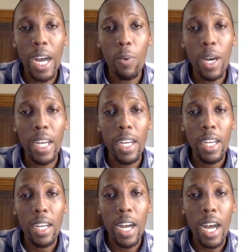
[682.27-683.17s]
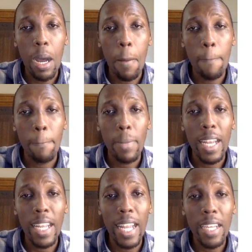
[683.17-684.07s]
our
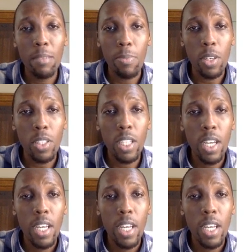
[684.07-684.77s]
line plot.